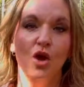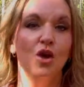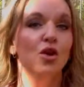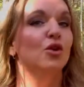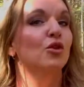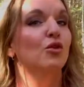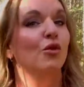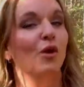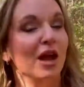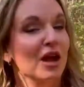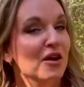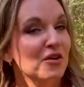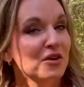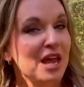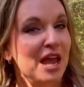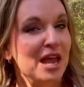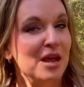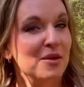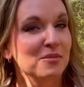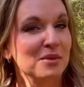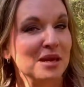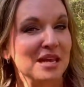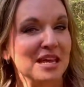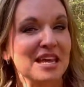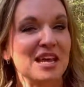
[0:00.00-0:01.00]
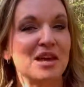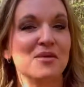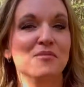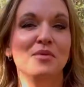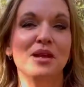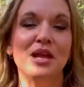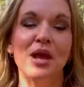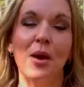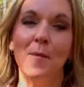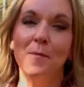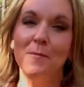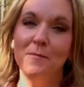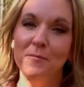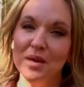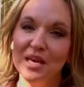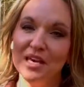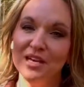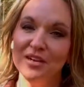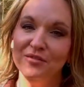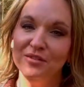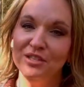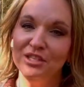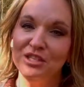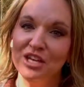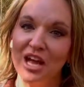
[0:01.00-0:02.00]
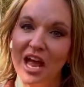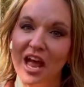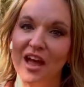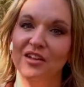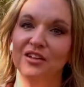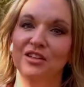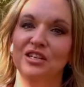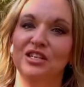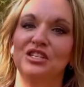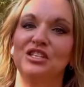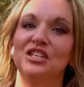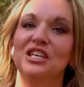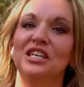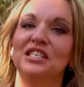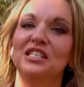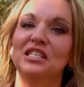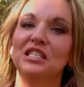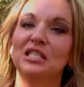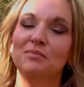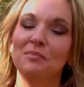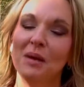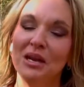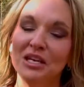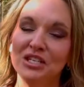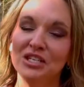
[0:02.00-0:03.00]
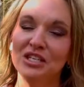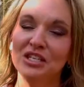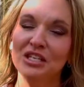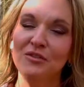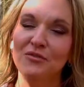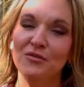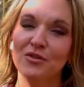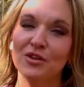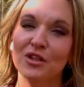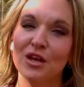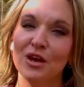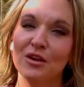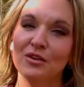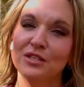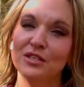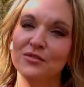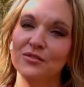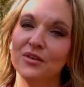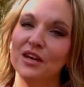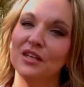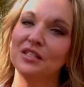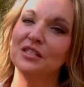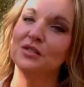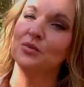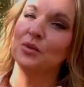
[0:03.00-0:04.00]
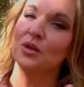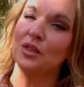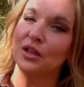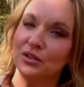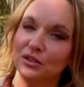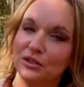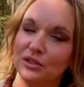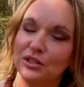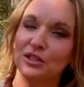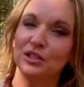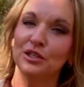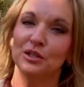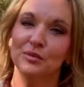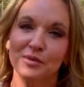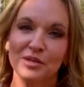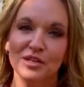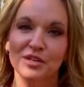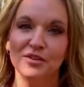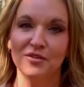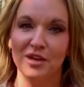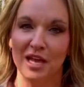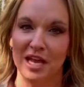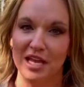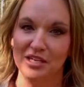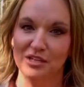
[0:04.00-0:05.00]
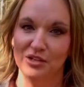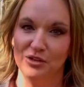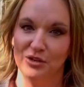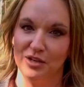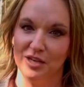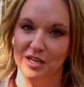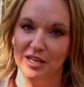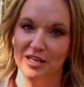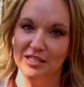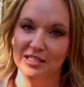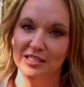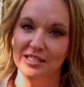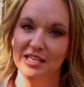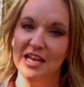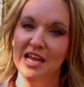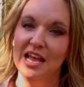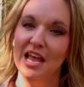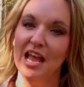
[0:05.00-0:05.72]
Ground camping can be a bit of a challenge, especially for those of us with a little bit of age on us.